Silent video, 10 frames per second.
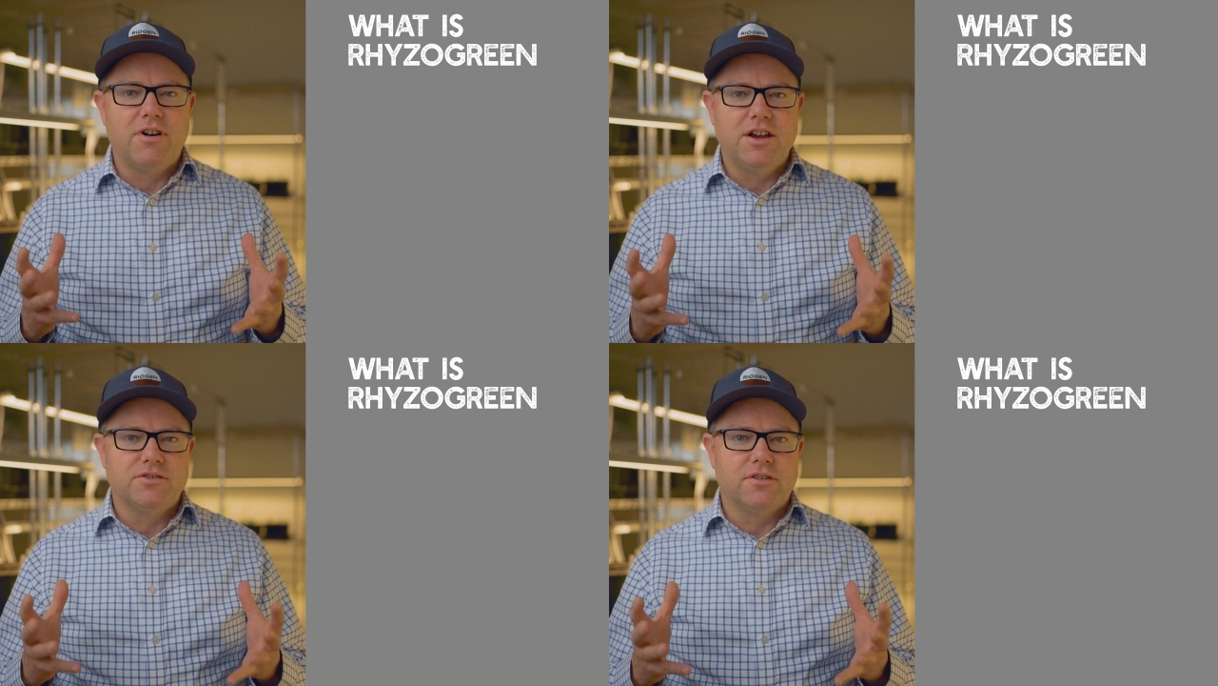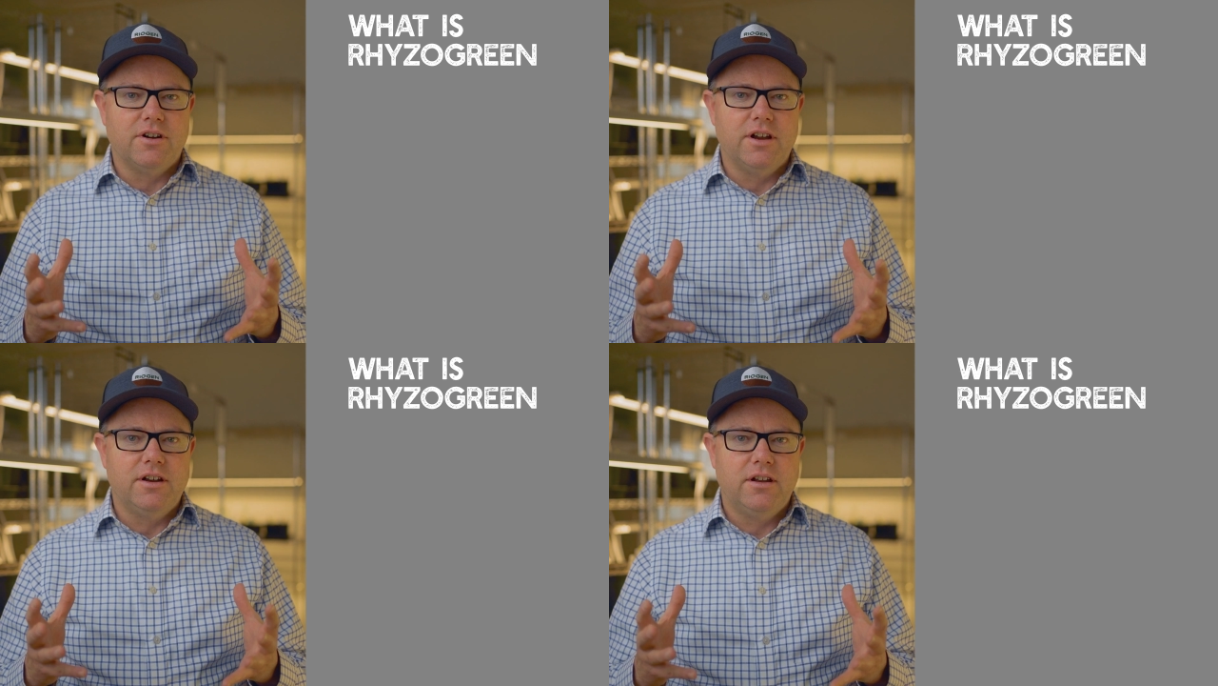
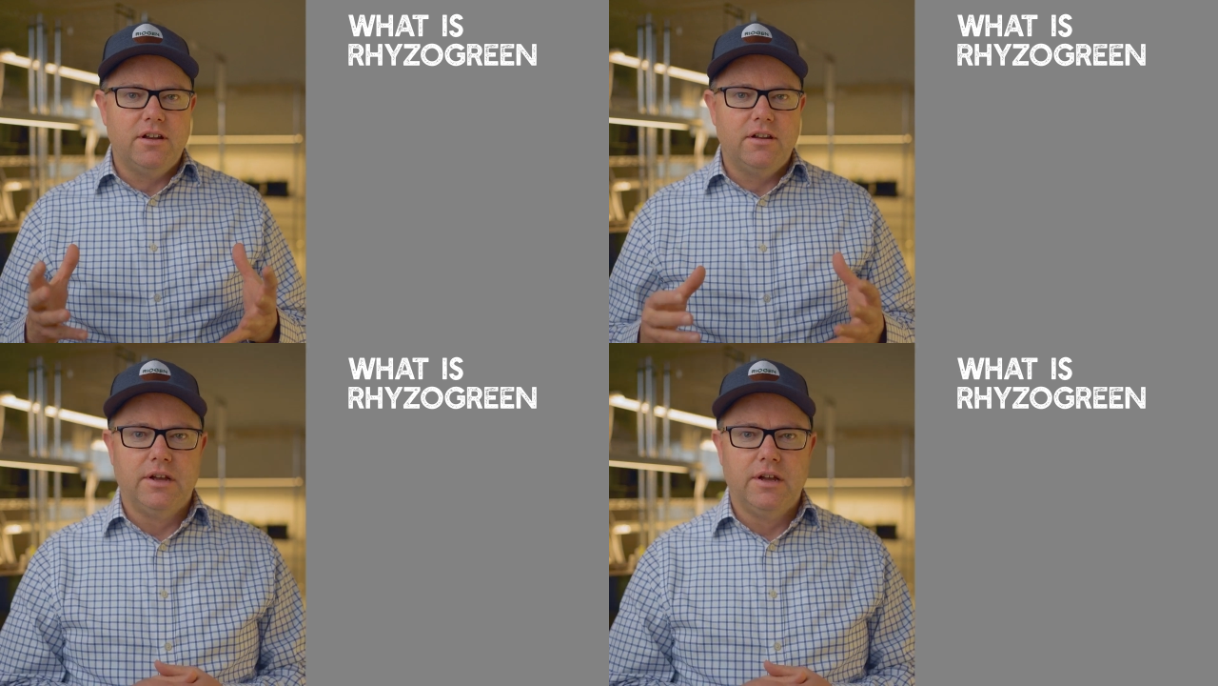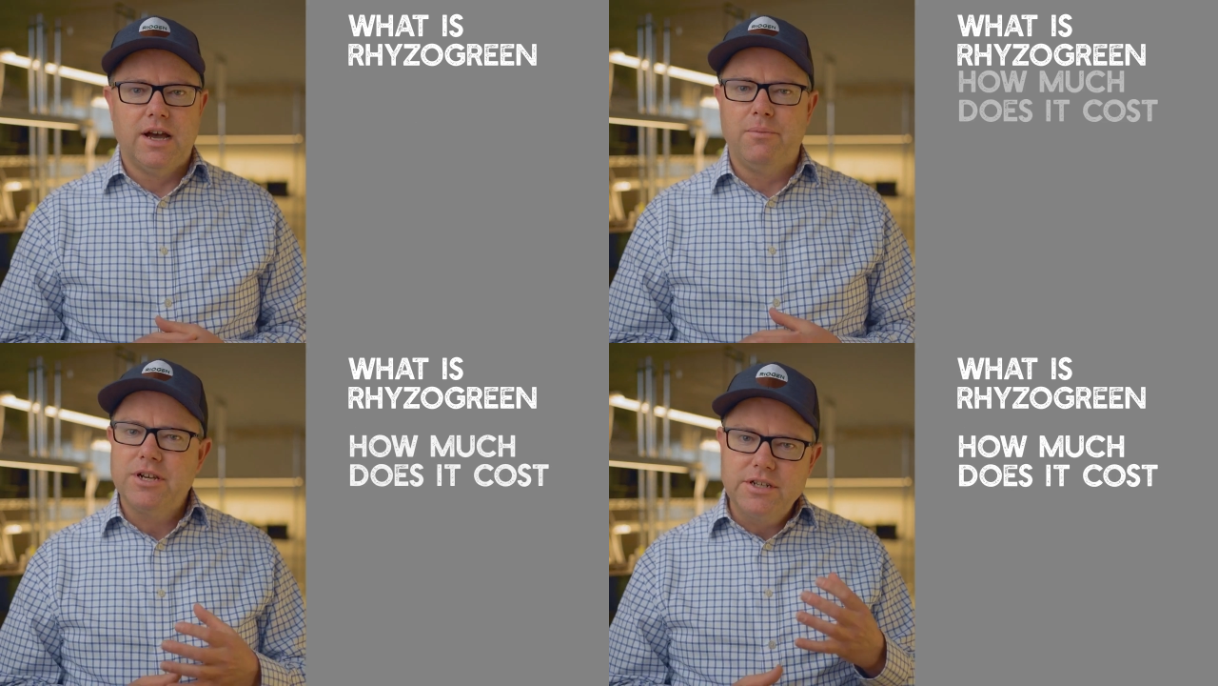Rhyzogreen?
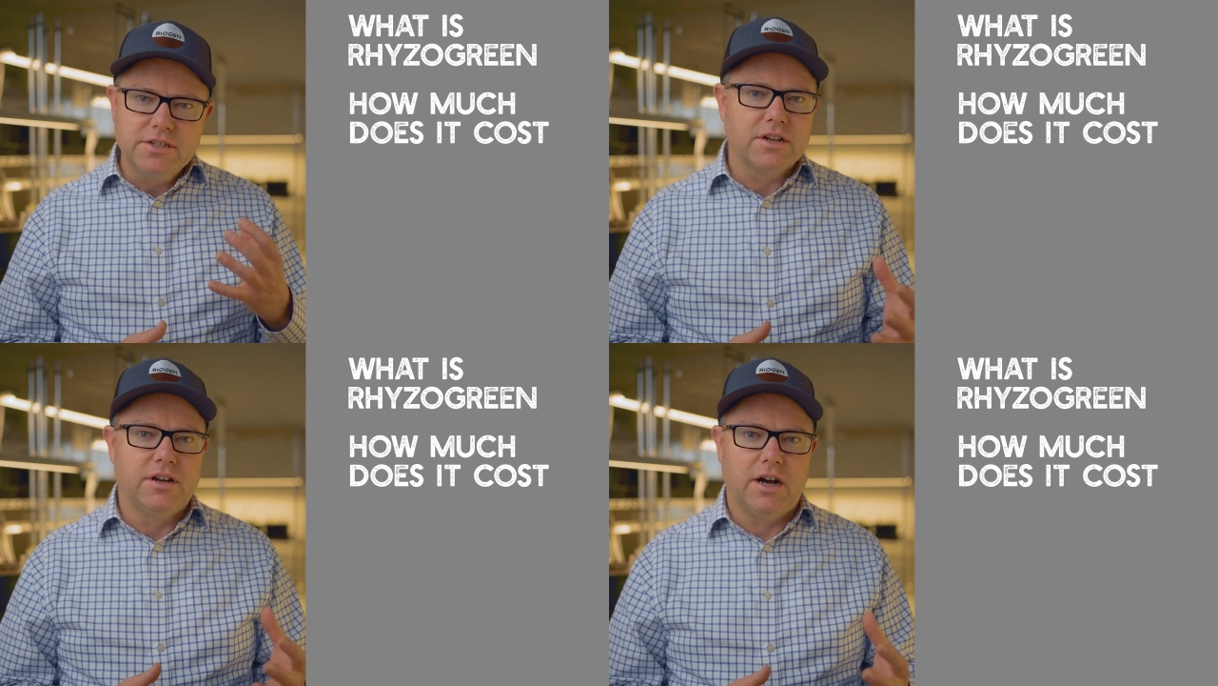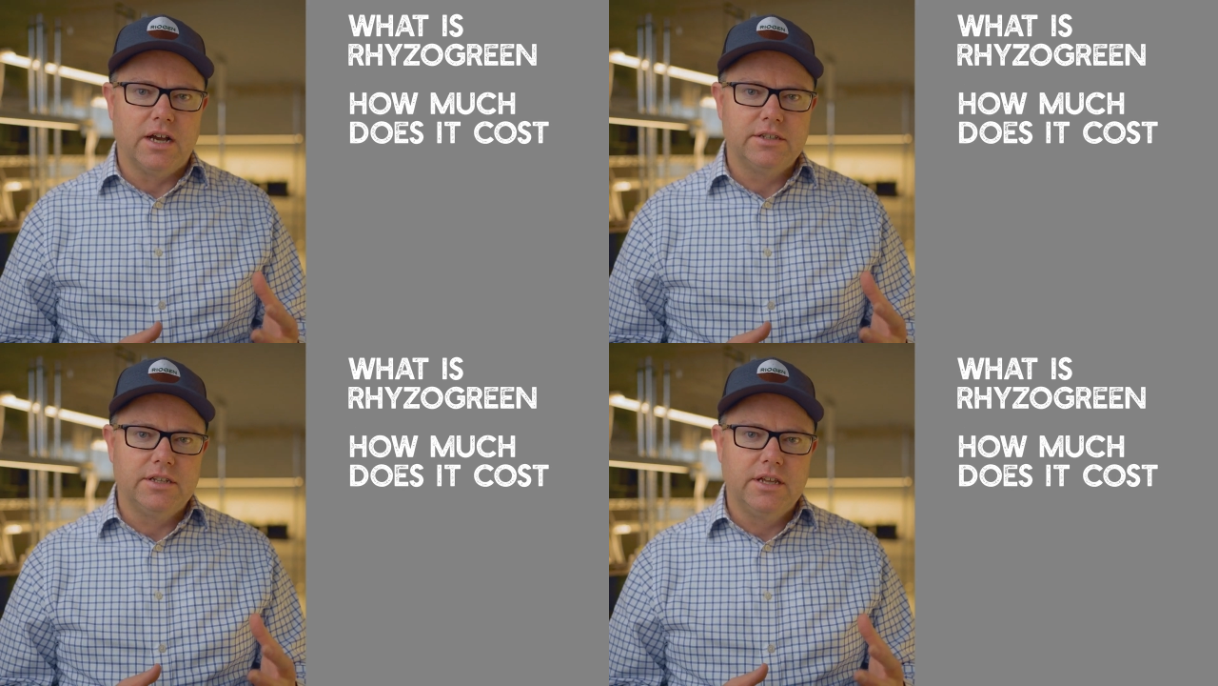How much does it
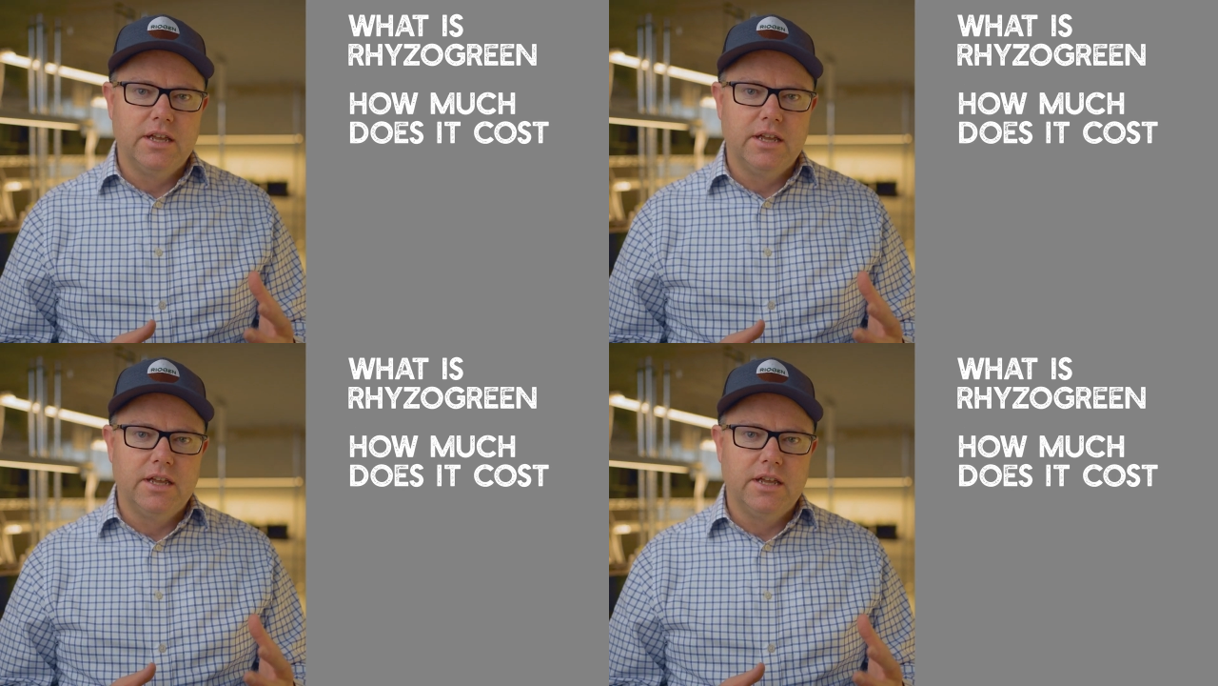cost?